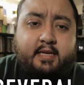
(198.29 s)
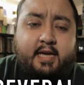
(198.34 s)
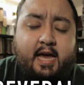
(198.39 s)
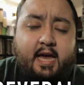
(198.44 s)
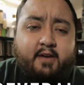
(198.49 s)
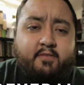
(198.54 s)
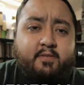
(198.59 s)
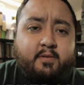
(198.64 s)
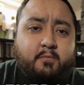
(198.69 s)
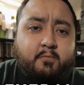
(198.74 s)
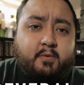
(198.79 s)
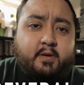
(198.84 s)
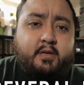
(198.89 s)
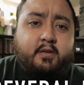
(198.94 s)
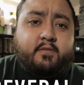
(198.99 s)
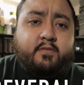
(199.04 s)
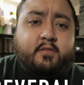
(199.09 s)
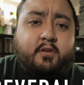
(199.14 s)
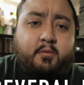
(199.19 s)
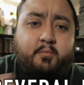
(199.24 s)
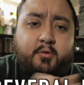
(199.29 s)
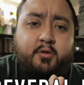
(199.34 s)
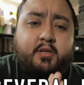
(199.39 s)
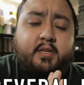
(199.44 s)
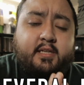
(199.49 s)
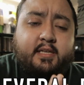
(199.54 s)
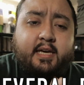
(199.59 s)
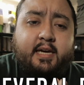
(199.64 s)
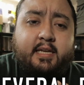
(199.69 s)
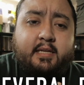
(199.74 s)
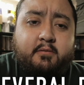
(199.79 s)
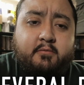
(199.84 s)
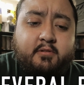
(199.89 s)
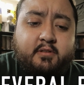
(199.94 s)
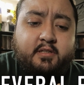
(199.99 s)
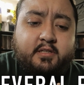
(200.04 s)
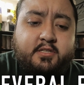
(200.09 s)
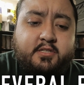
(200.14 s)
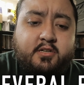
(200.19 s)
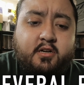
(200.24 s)
have a way of communicating with
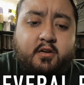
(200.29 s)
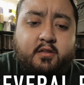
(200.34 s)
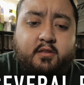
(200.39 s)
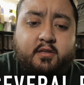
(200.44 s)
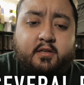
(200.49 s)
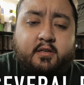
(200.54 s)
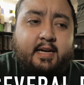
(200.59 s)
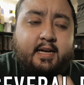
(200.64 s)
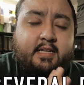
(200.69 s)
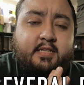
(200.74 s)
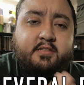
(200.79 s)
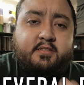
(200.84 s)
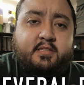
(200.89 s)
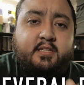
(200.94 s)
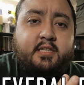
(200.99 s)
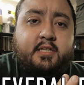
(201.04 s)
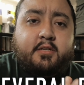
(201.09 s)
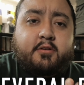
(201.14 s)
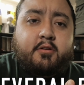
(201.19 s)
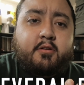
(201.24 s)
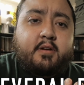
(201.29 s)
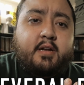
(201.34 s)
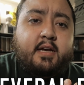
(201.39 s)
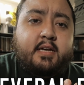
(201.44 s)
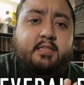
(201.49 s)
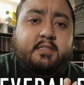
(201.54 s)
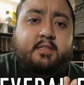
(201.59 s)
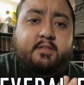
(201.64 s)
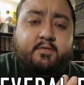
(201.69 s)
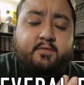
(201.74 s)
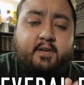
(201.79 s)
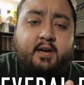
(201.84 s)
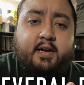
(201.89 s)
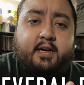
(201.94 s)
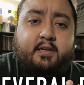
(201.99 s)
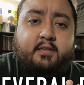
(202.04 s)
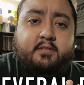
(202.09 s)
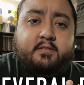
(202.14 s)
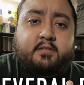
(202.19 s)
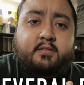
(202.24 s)
each other and synchronize the
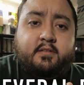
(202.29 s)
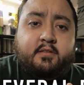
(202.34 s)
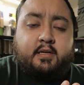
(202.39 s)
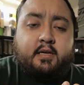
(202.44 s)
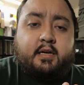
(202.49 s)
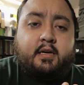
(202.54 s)
files.